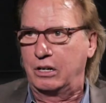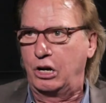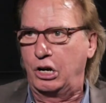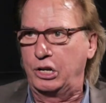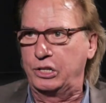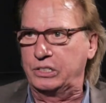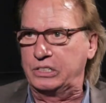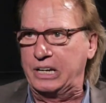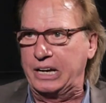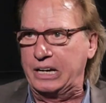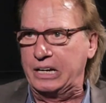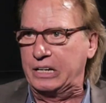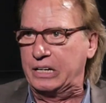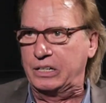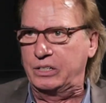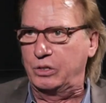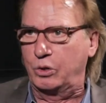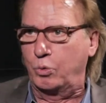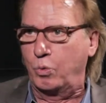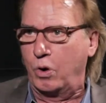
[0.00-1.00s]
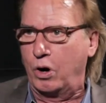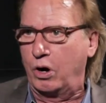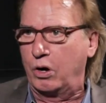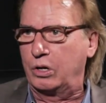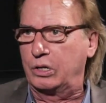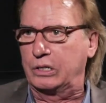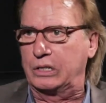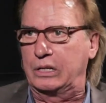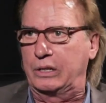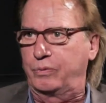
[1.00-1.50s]
all the data in the
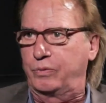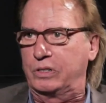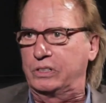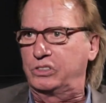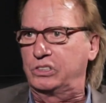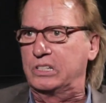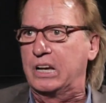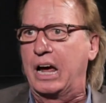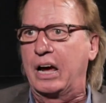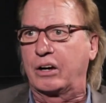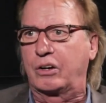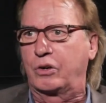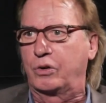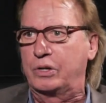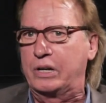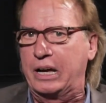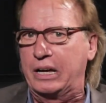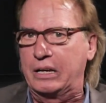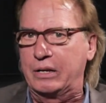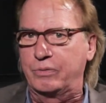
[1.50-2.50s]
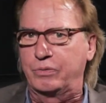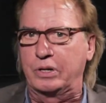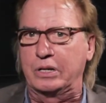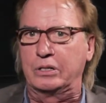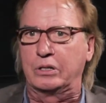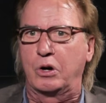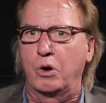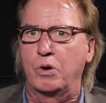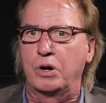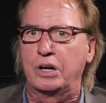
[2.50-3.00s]
world, if it's not creative
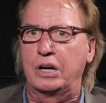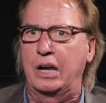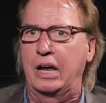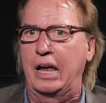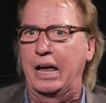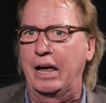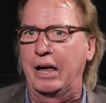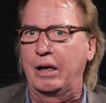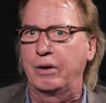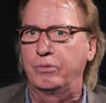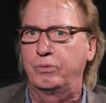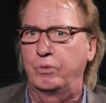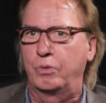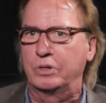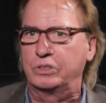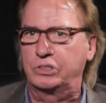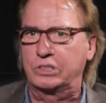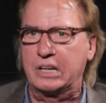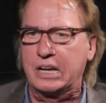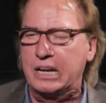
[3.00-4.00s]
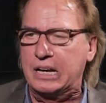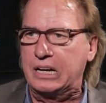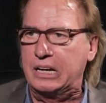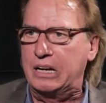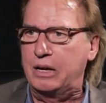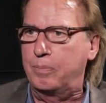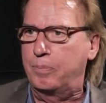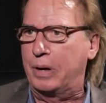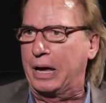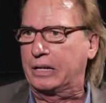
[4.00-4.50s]
and going to have, once again, an
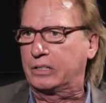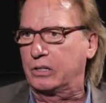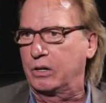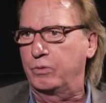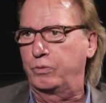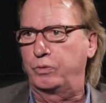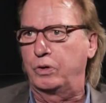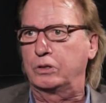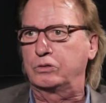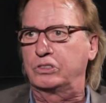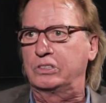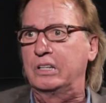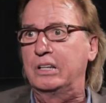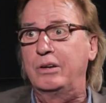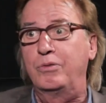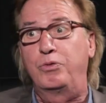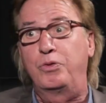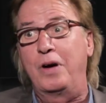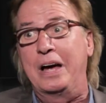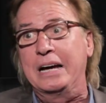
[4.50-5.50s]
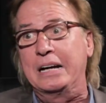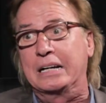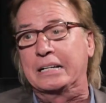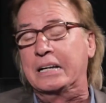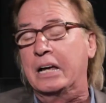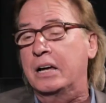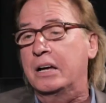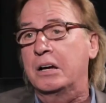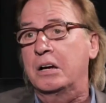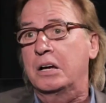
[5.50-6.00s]
impact on folks. And then finally,
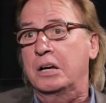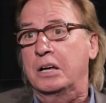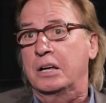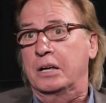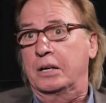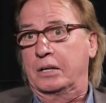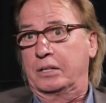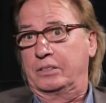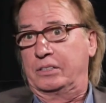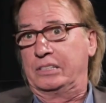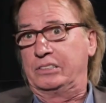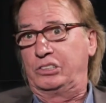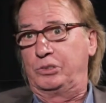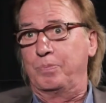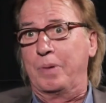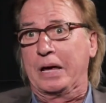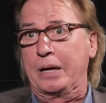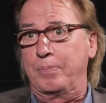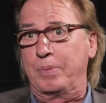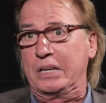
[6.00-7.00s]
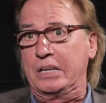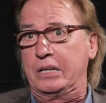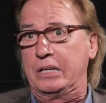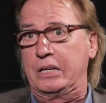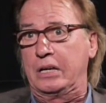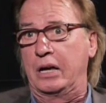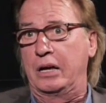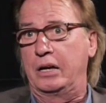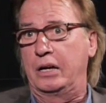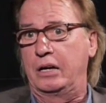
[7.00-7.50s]
this may
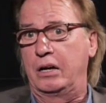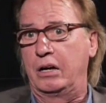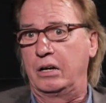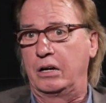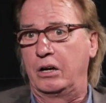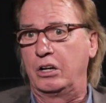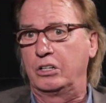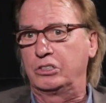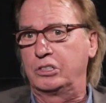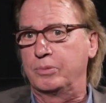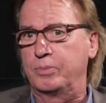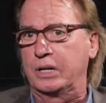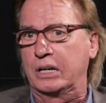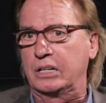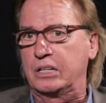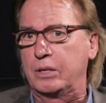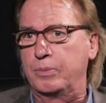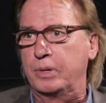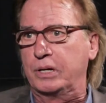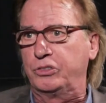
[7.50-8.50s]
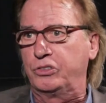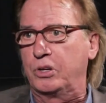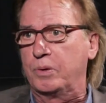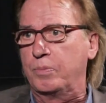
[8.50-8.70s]
be ultimately the most